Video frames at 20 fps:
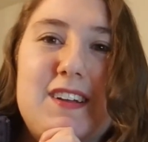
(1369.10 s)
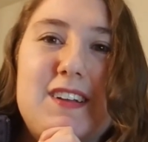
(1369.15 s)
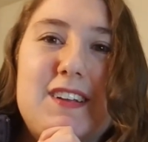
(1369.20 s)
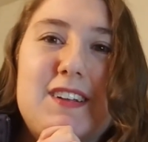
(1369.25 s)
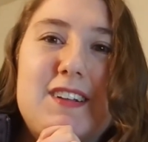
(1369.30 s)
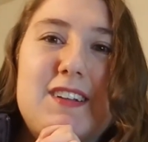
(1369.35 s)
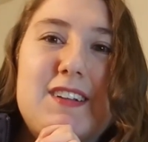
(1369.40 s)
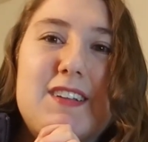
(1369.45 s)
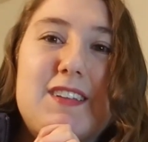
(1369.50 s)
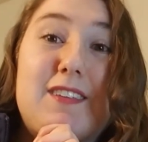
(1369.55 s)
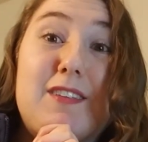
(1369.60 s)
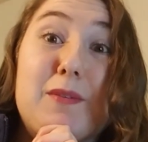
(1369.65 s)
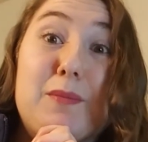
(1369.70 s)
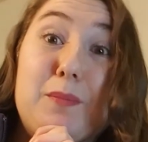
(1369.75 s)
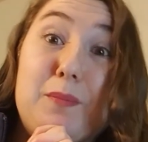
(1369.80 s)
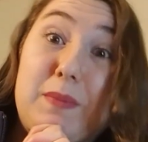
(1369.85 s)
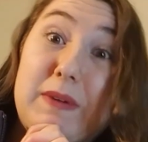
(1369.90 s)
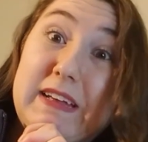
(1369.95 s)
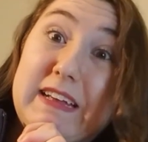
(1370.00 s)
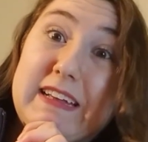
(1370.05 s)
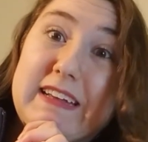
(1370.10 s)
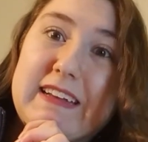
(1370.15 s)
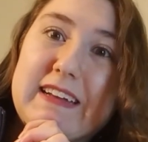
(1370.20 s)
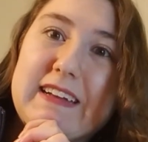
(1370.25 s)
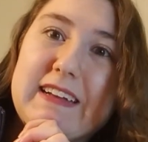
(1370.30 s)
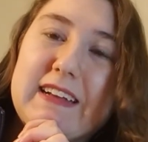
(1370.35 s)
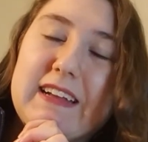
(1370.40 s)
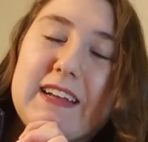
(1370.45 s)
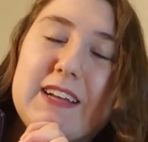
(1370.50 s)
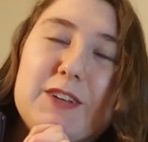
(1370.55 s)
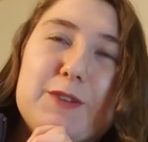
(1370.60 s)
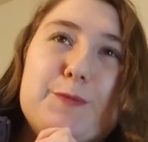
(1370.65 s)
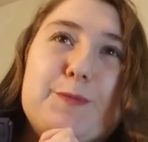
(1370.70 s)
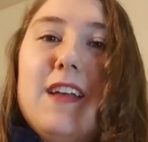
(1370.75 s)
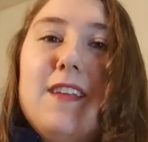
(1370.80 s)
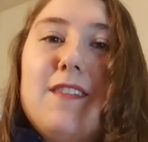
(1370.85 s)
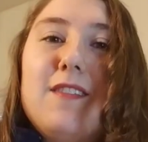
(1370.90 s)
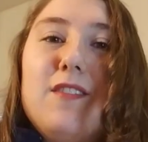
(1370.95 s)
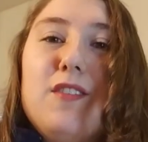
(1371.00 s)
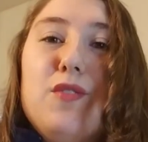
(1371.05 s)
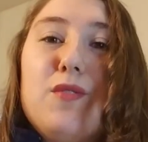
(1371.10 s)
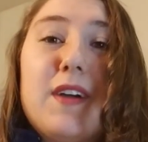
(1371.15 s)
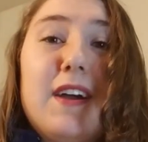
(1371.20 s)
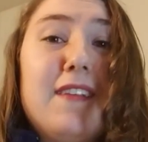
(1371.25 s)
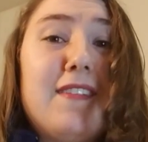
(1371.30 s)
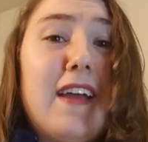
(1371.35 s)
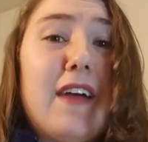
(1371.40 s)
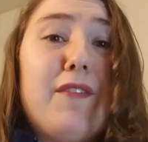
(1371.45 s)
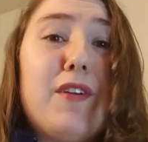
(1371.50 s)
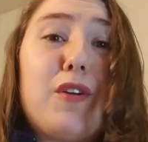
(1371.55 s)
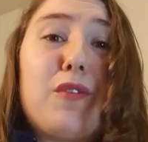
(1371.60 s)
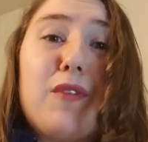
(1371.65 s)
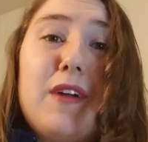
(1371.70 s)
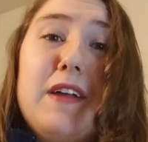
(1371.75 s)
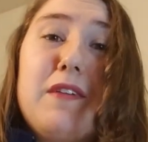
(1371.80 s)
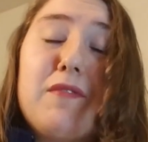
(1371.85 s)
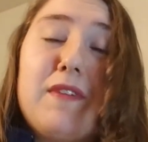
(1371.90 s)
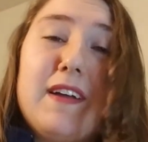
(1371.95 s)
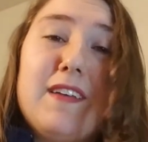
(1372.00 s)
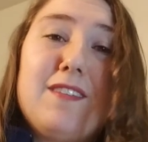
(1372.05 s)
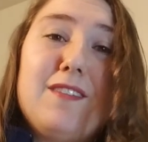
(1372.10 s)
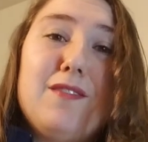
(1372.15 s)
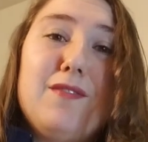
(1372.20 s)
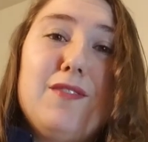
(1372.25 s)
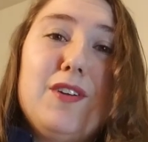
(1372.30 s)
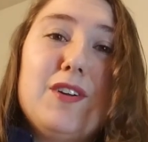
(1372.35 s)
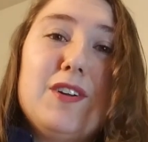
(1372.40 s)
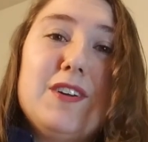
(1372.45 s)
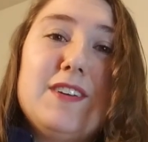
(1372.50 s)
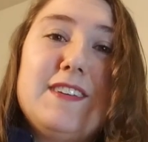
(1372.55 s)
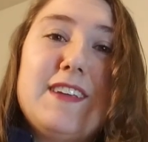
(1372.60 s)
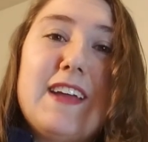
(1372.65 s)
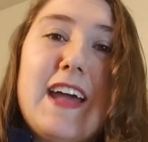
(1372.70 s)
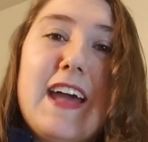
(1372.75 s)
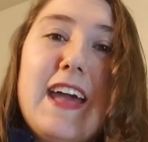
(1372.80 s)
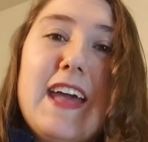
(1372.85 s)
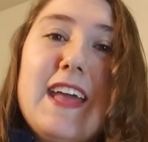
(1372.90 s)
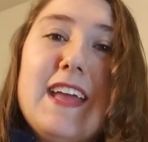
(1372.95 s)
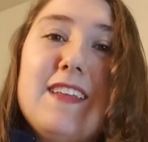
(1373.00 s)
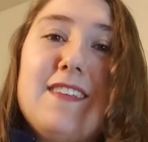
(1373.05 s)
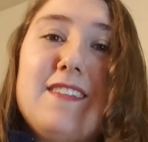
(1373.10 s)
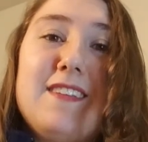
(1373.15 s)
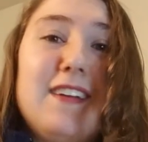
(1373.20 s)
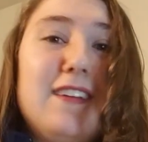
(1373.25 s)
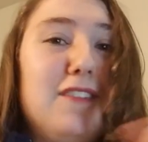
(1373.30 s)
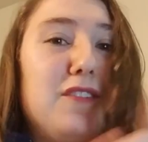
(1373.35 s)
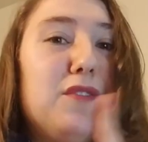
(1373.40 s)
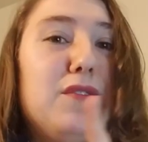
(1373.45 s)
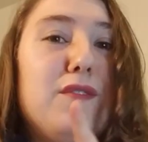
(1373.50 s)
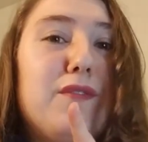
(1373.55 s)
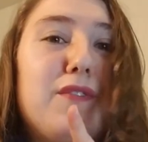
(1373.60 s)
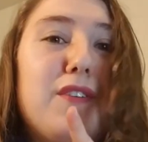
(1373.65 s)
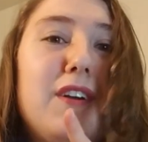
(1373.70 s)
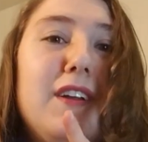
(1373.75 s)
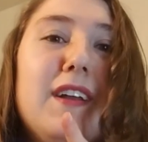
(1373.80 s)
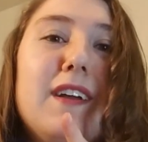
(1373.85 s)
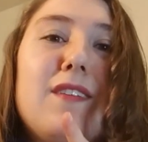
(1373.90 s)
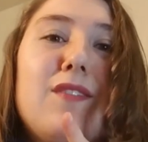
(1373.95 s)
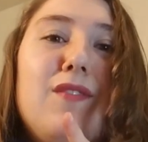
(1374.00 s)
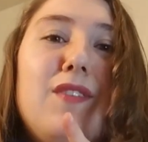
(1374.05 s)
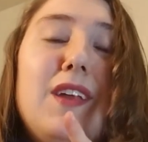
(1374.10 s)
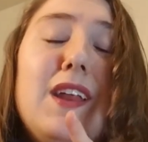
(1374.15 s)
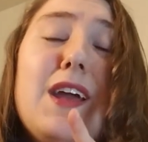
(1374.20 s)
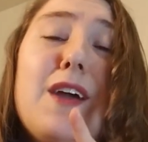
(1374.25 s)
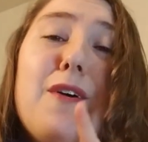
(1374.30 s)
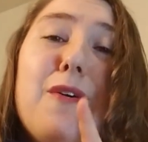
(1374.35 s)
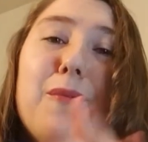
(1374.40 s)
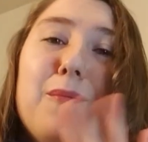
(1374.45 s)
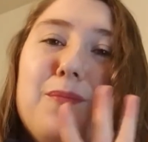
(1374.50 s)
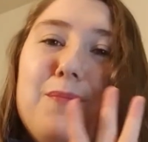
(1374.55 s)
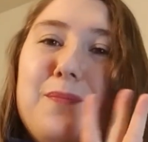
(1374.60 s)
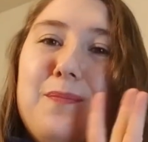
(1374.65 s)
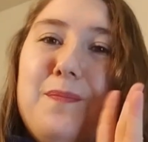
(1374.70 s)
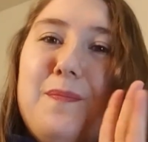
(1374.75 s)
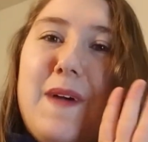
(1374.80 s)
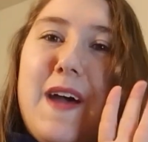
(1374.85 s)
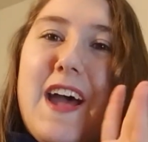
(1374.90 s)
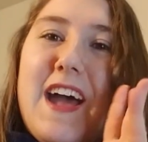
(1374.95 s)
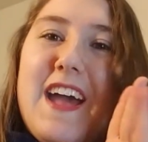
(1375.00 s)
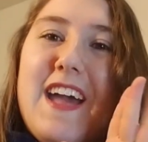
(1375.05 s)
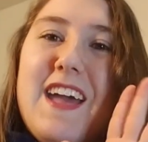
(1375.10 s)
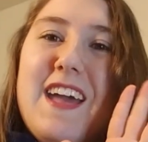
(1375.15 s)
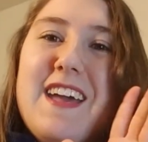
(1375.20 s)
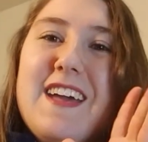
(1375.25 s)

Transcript: some baking. You guys have a great rest of your day. Stay tuned for our next video. Bye!